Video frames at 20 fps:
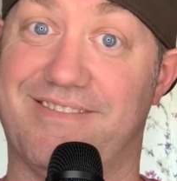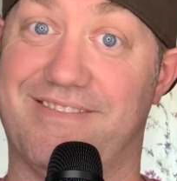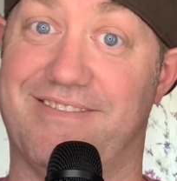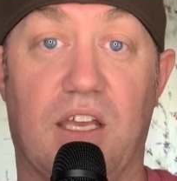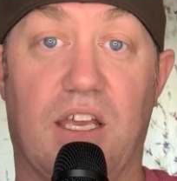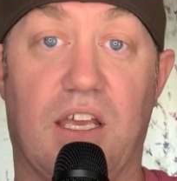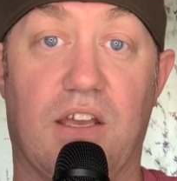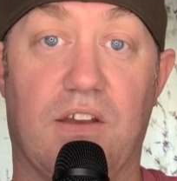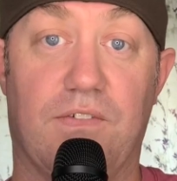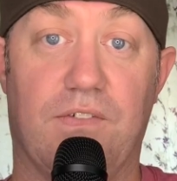
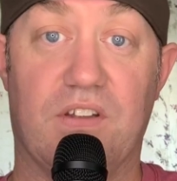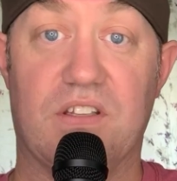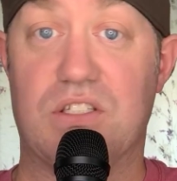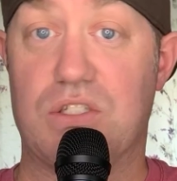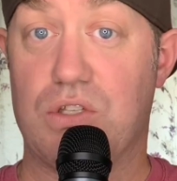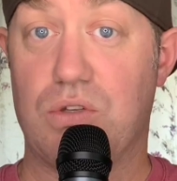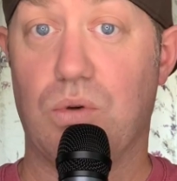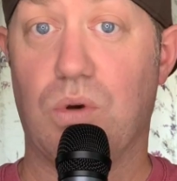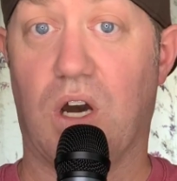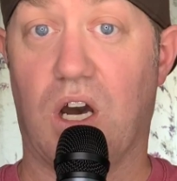If it's
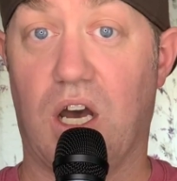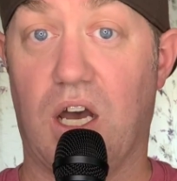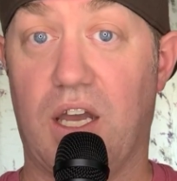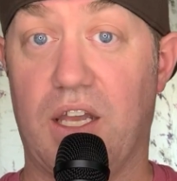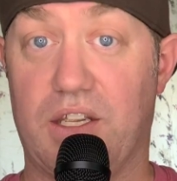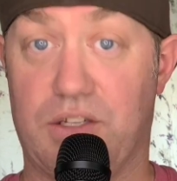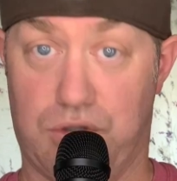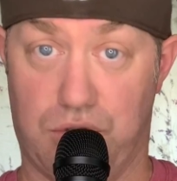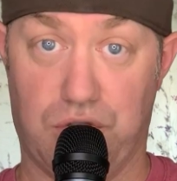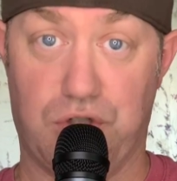too high
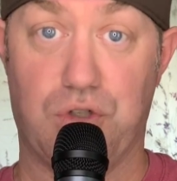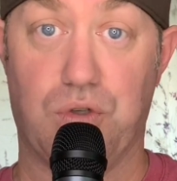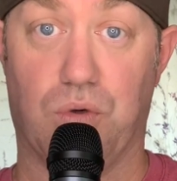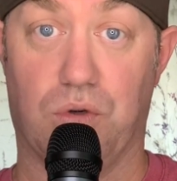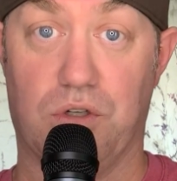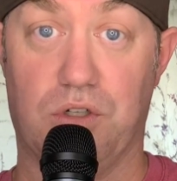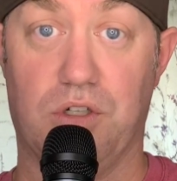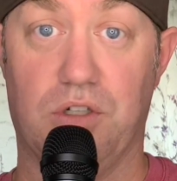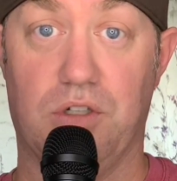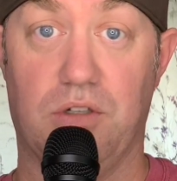and you're
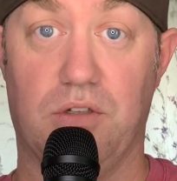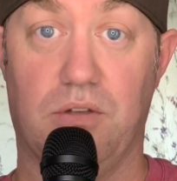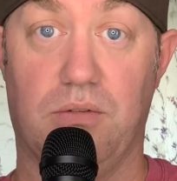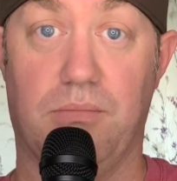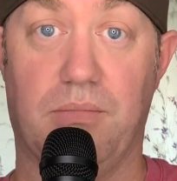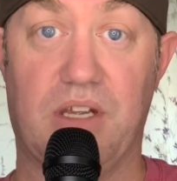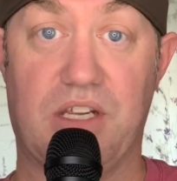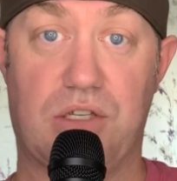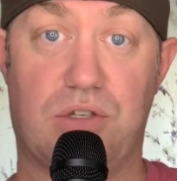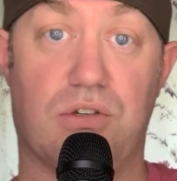shorter,
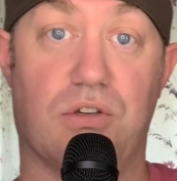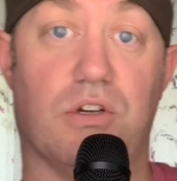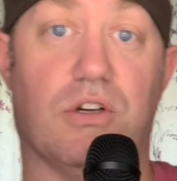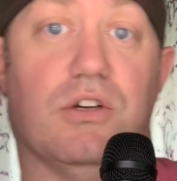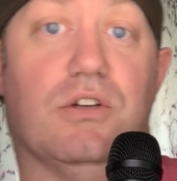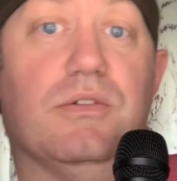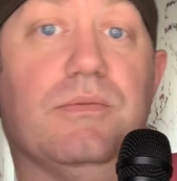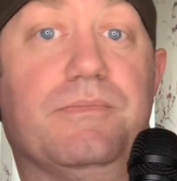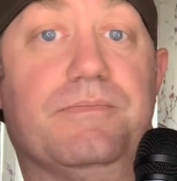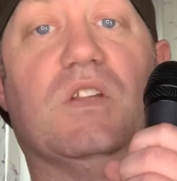make
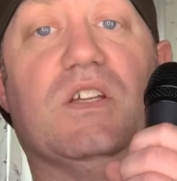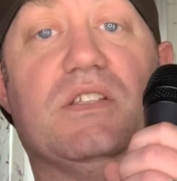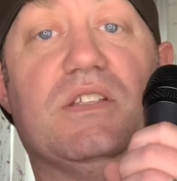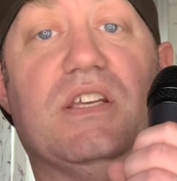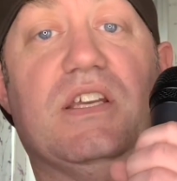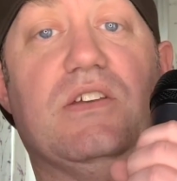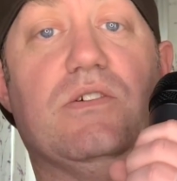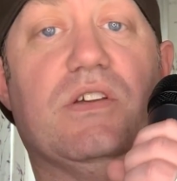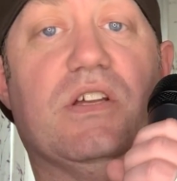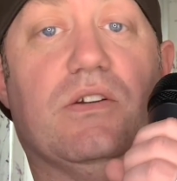sure, let's say
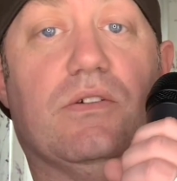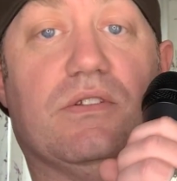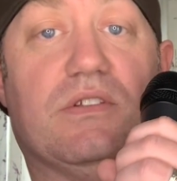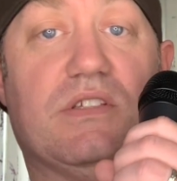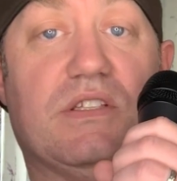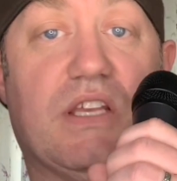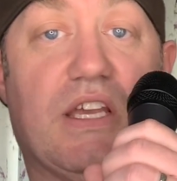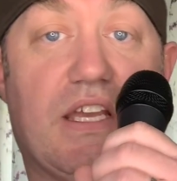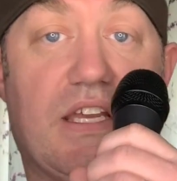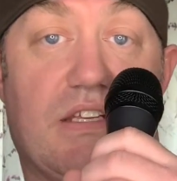you get on
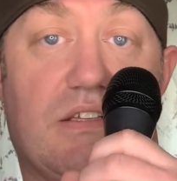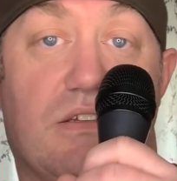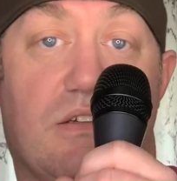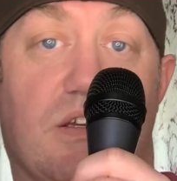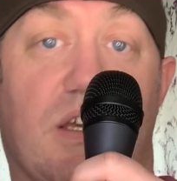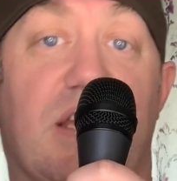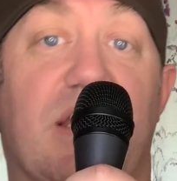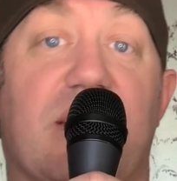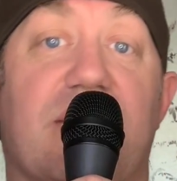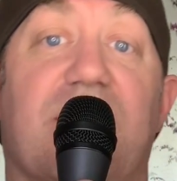stage
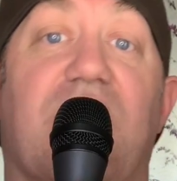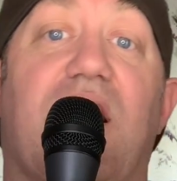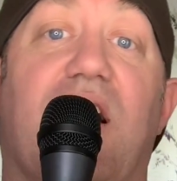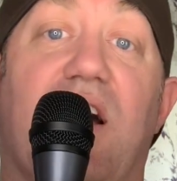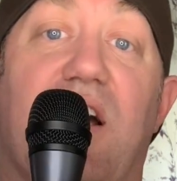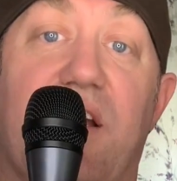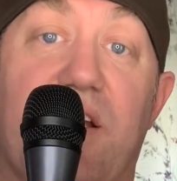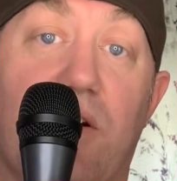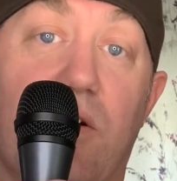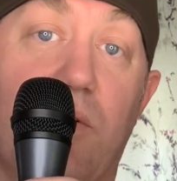and it's
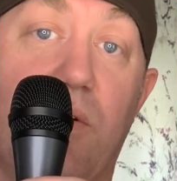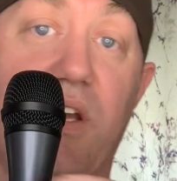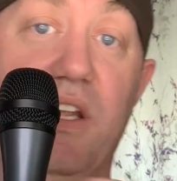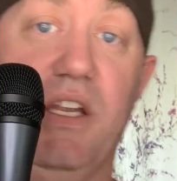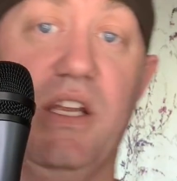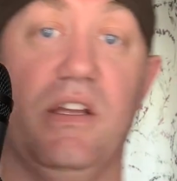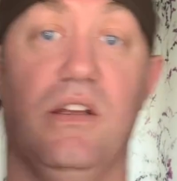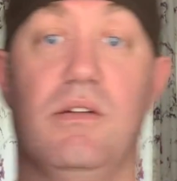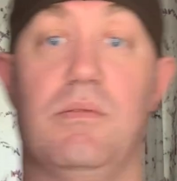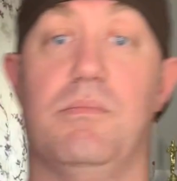high
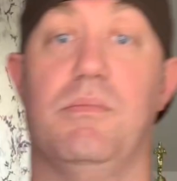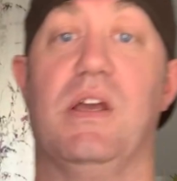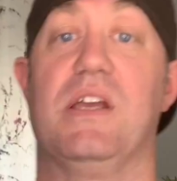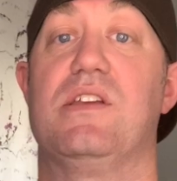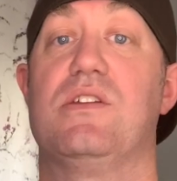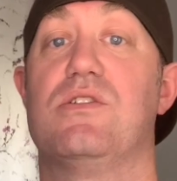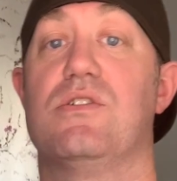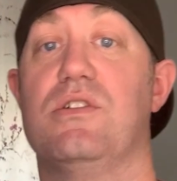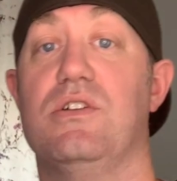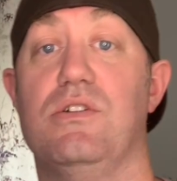already, make
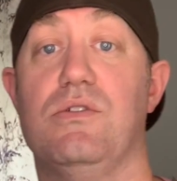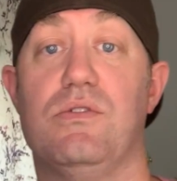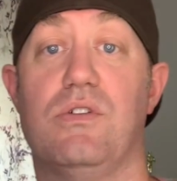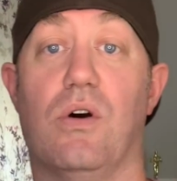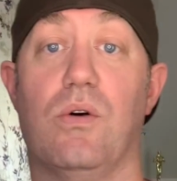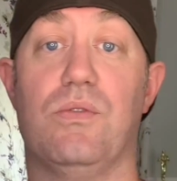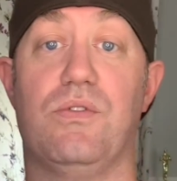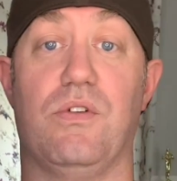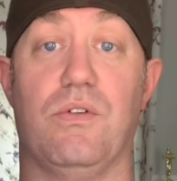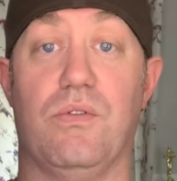sure you
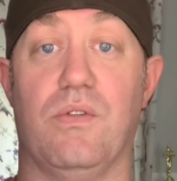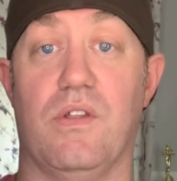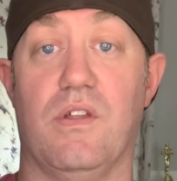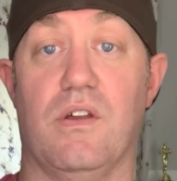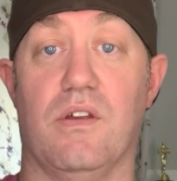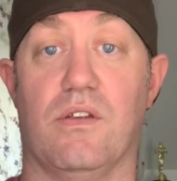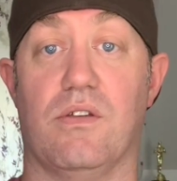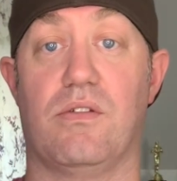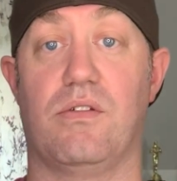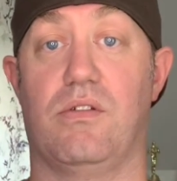don't do
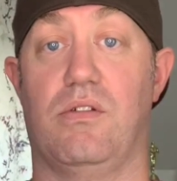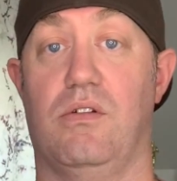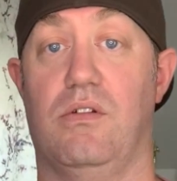this.